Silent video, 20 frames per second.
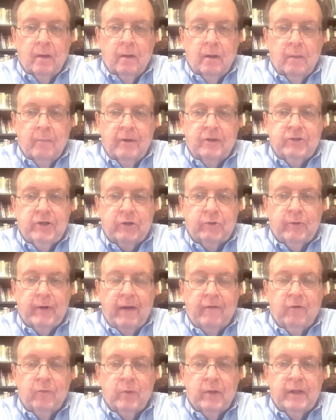administration
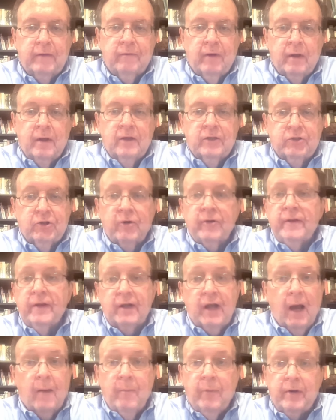would have you believe. Certainly,
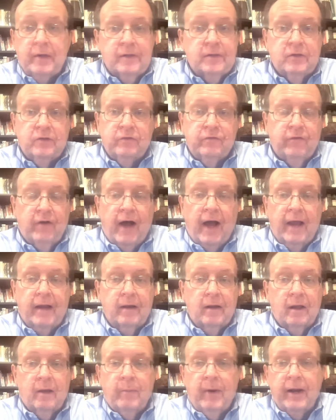the companies do
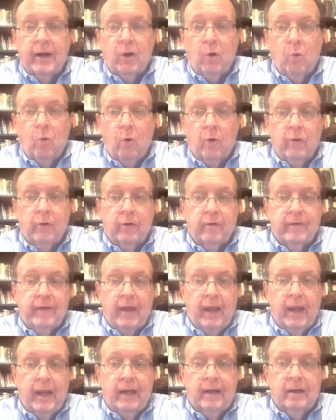fine. About a quarter of
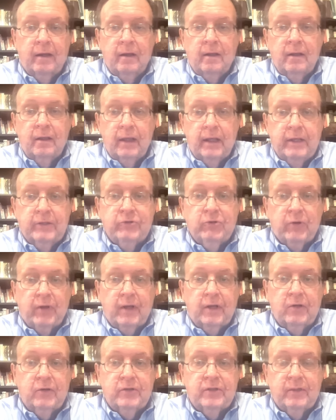the aid Israel
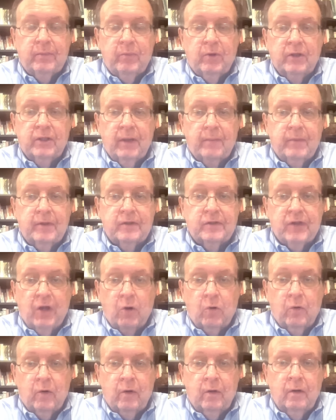can use to build up its
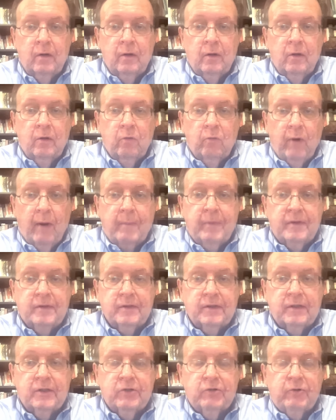own
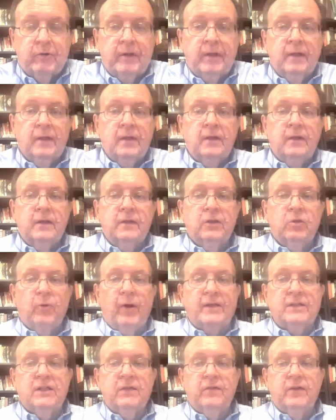weapons industry. The
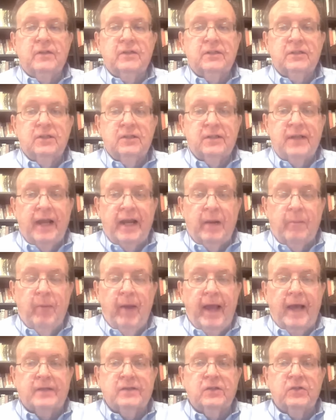rest of it just kind of
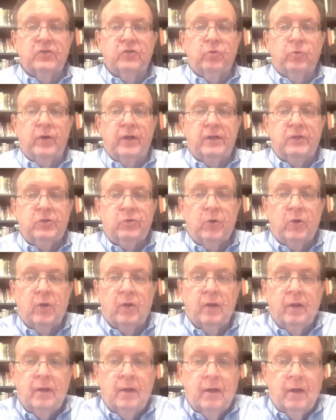passes through
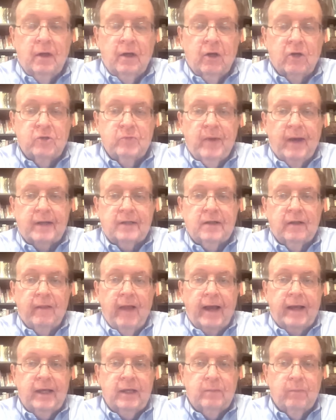Israel goes back to
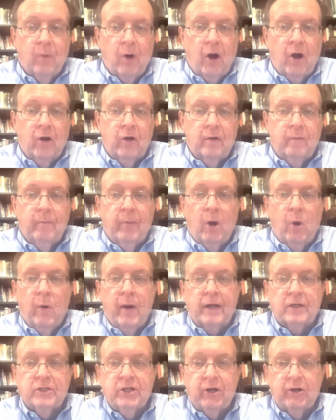Lockheed Martin,
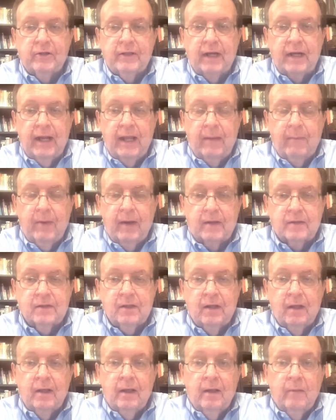Boeing, General
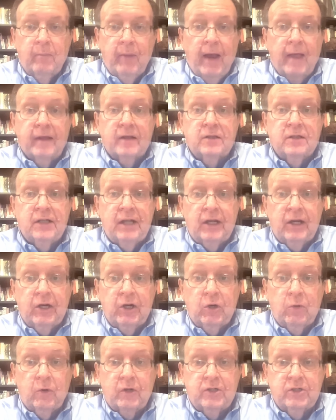Dynamics,
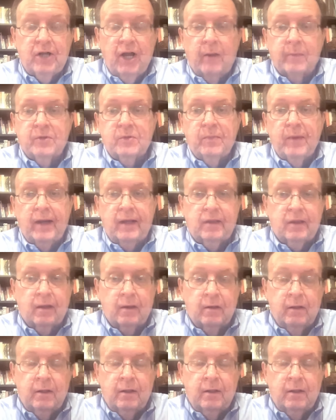Palantir, which helps make the